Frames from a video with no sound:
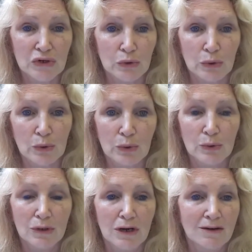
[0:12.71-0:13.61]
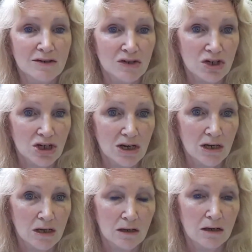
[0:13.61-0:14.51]
to last
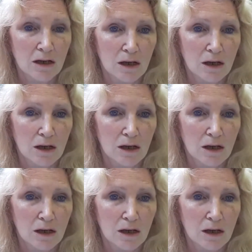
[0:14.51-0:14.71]
year,